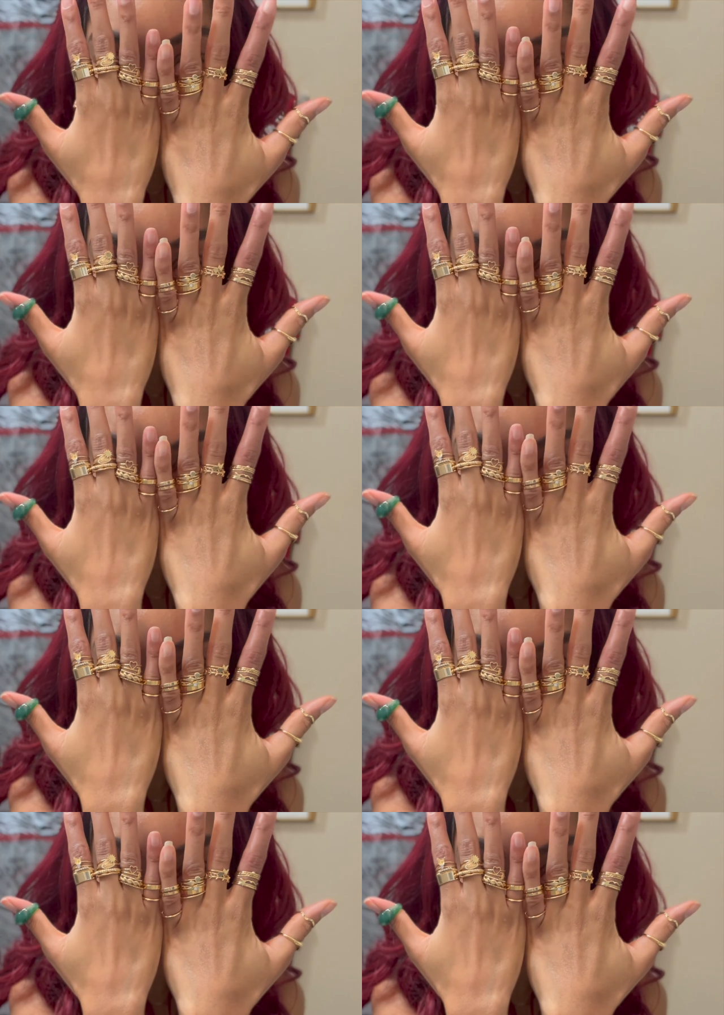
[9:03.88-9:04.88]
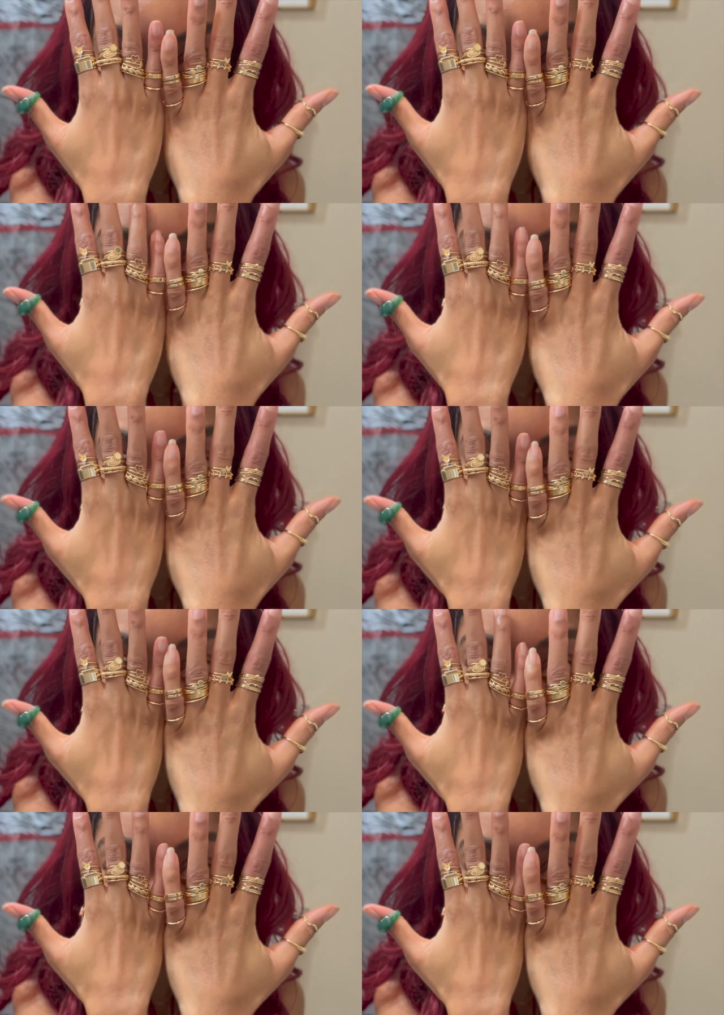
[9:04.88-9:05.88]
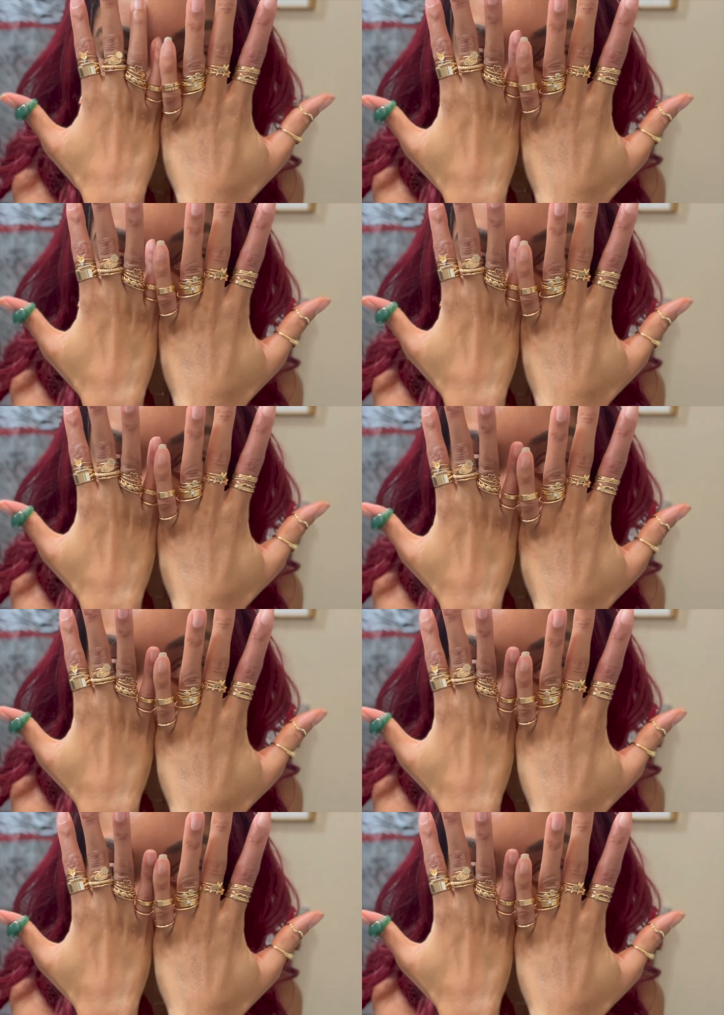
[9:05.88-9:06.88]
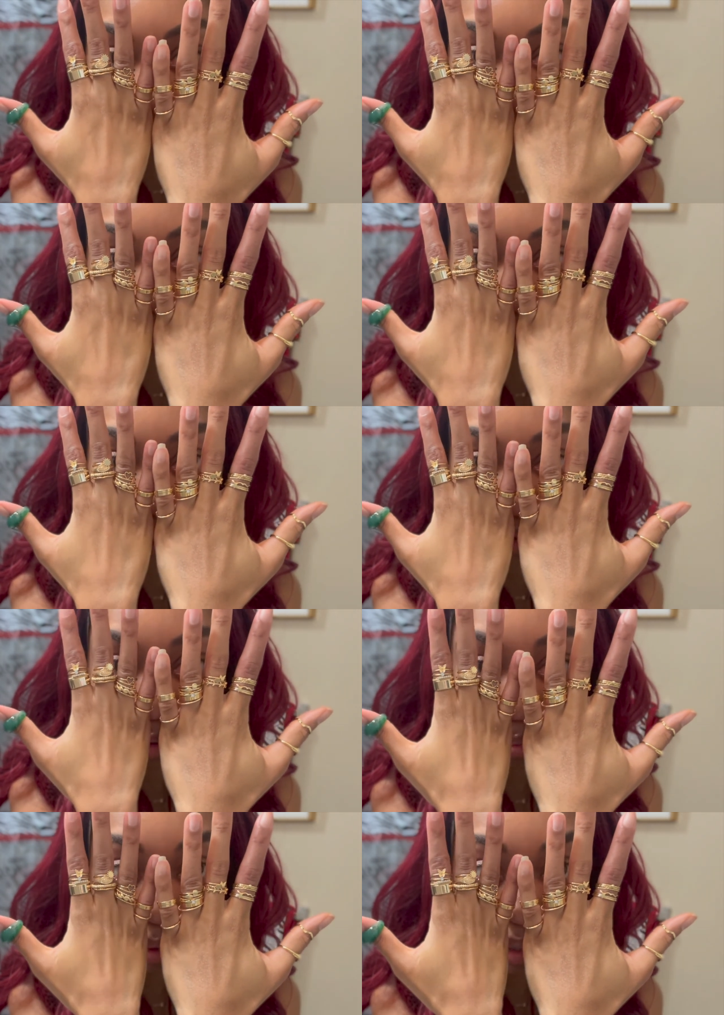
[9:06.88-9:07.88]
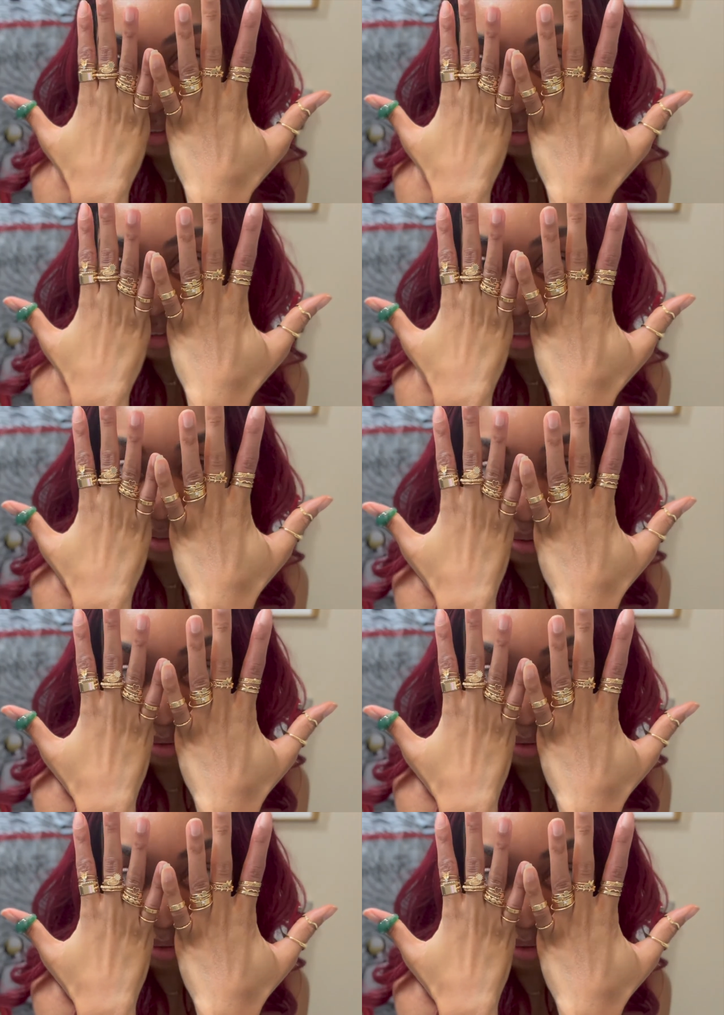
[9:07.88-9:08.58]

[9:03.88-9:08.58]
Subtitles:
[unreadable: no face in view]